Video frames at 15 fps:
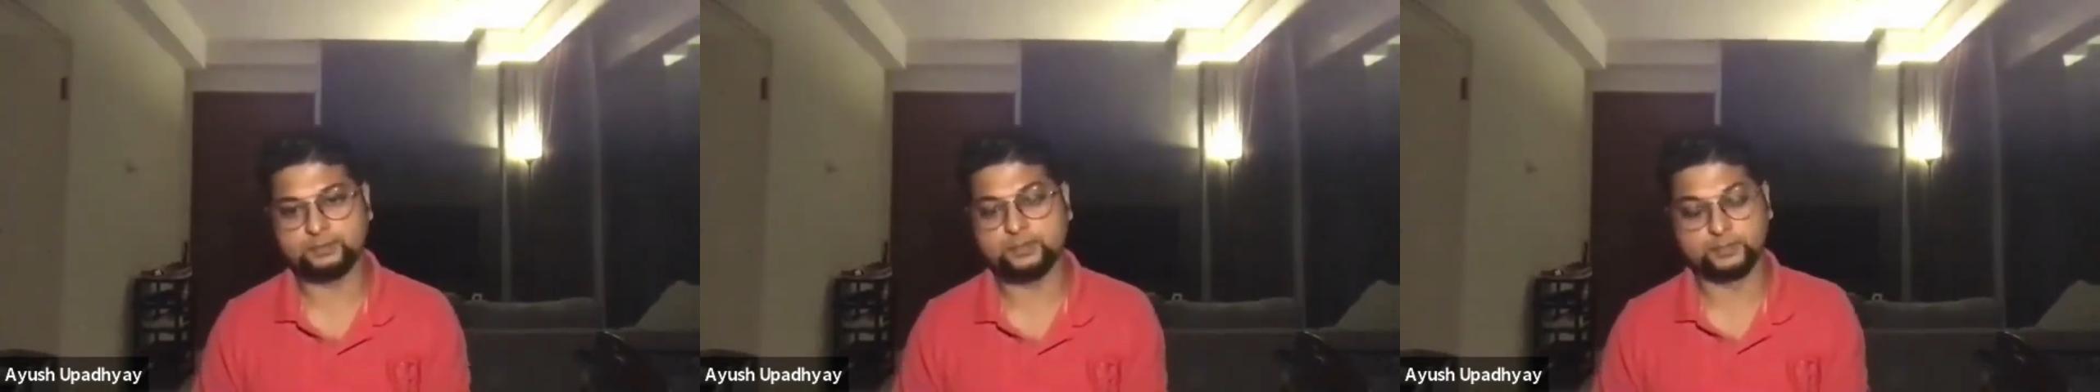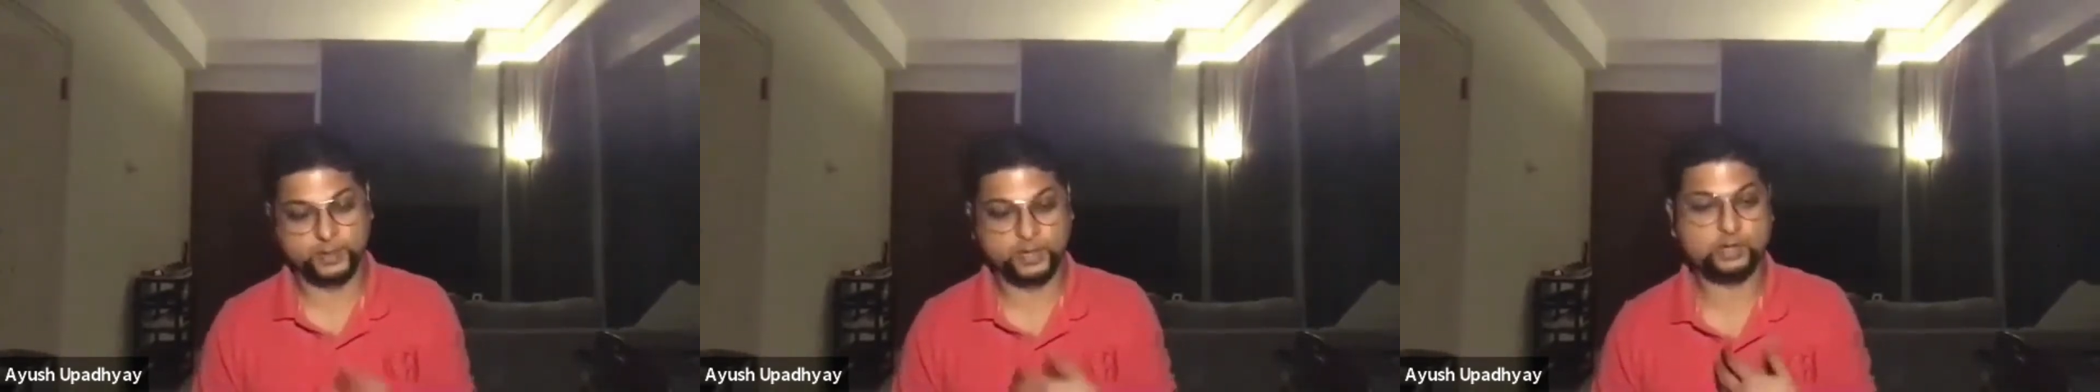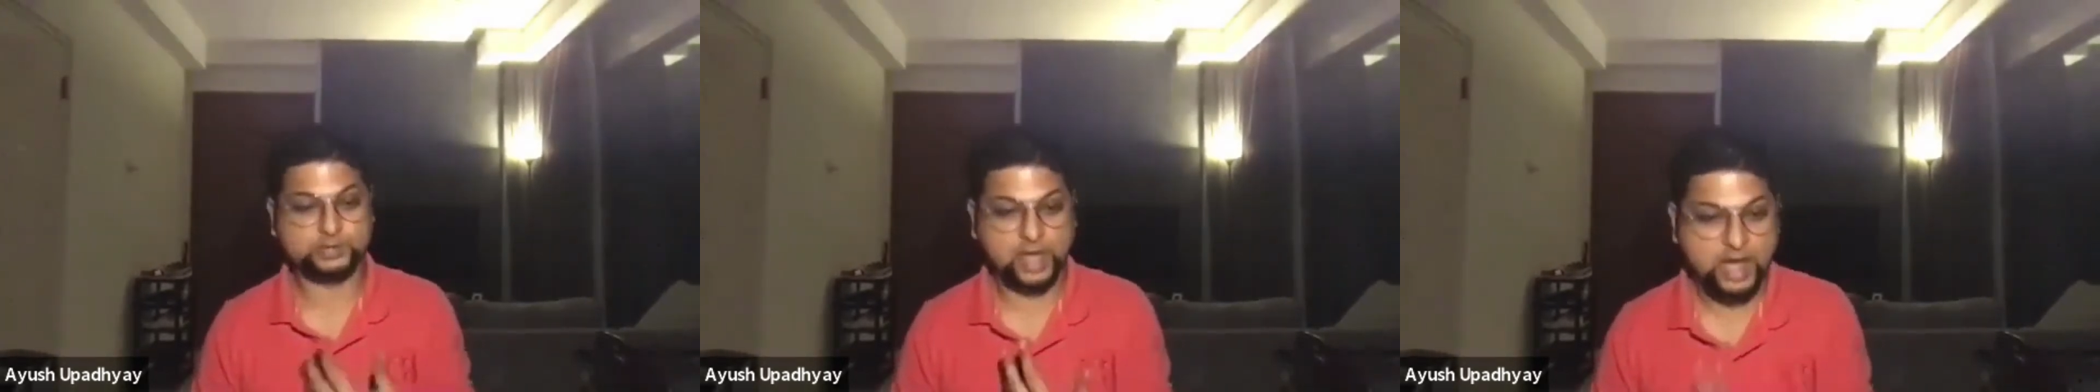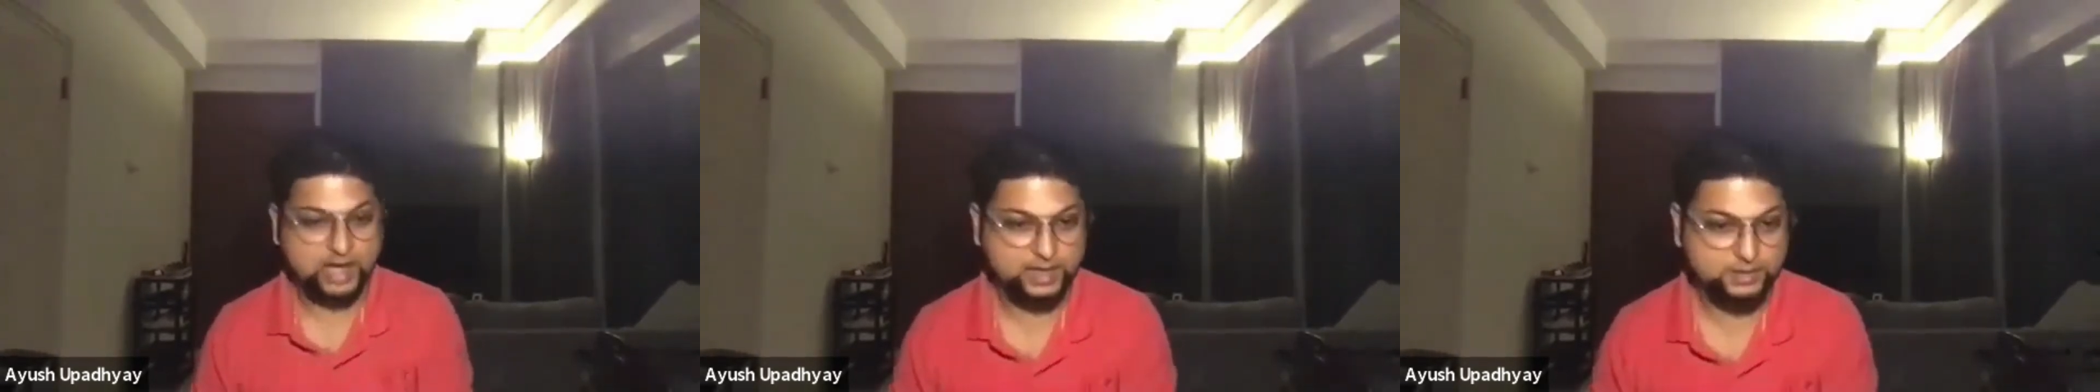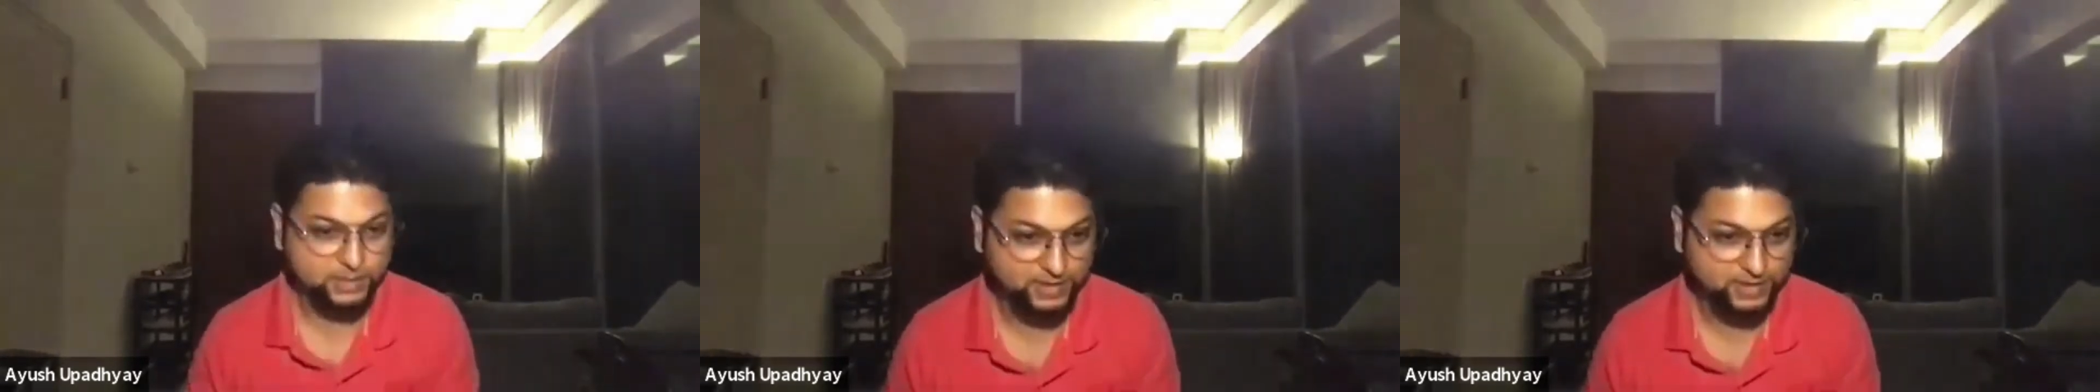because I
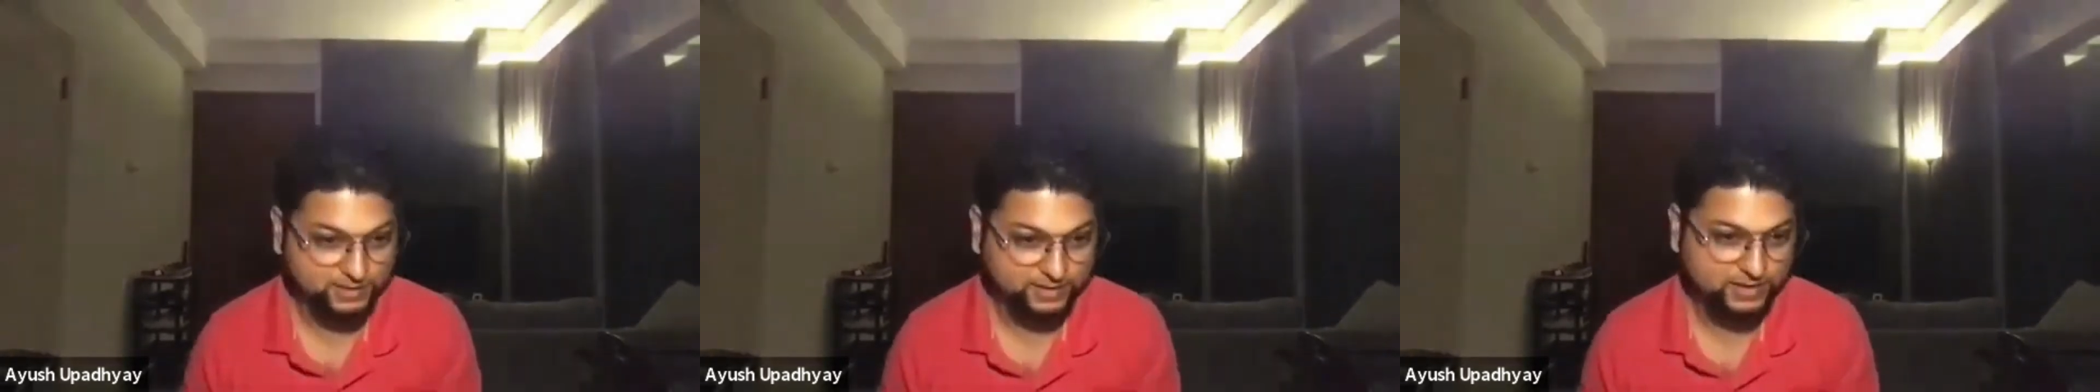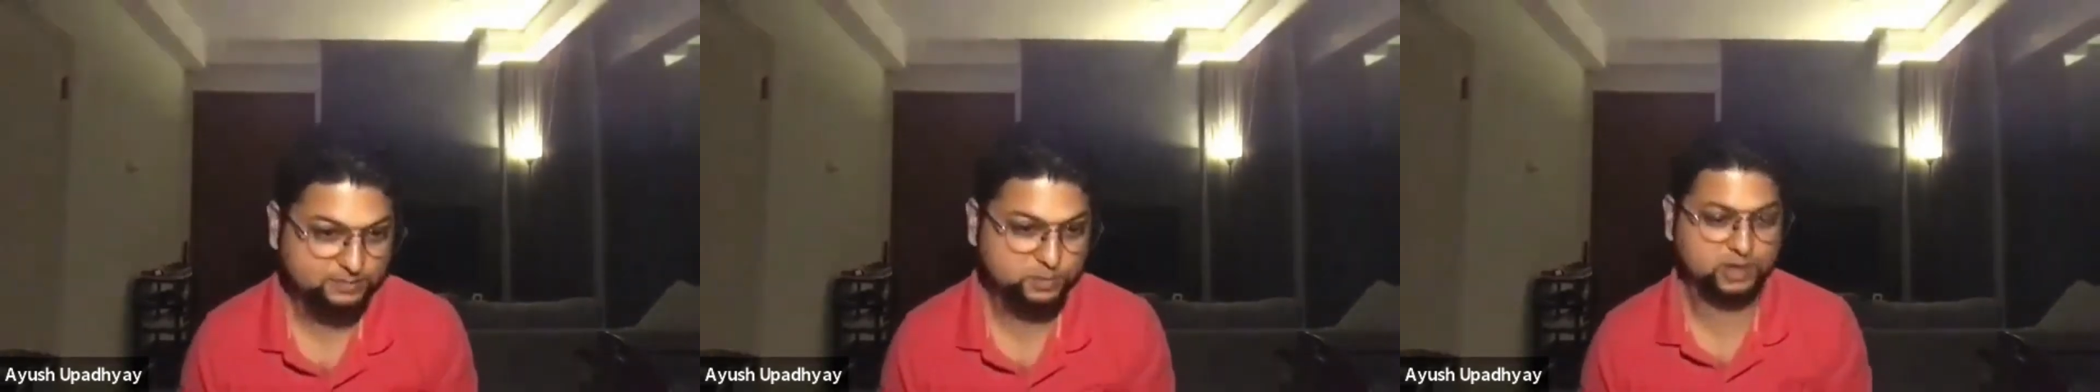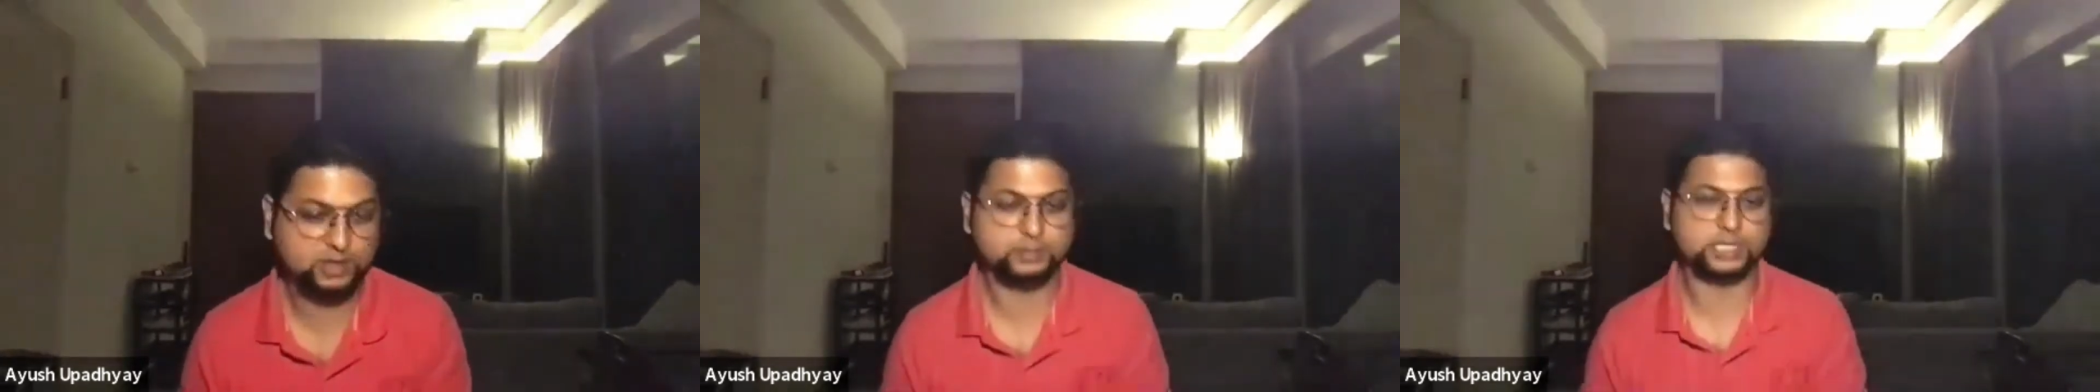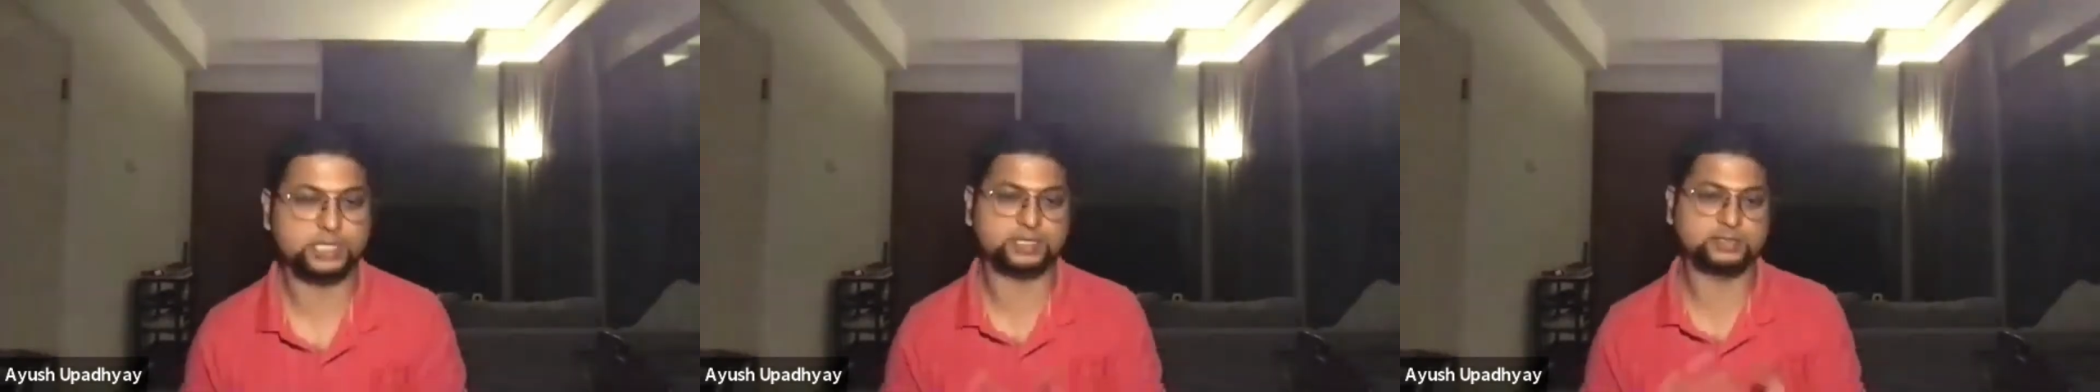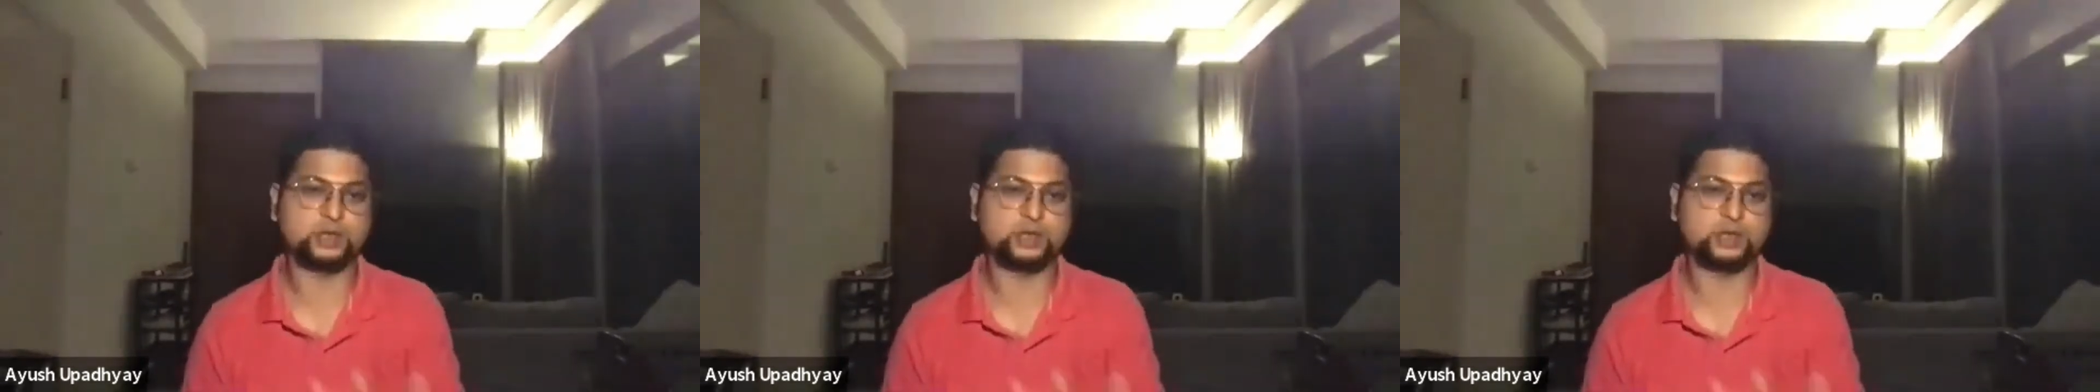am a technical product manager,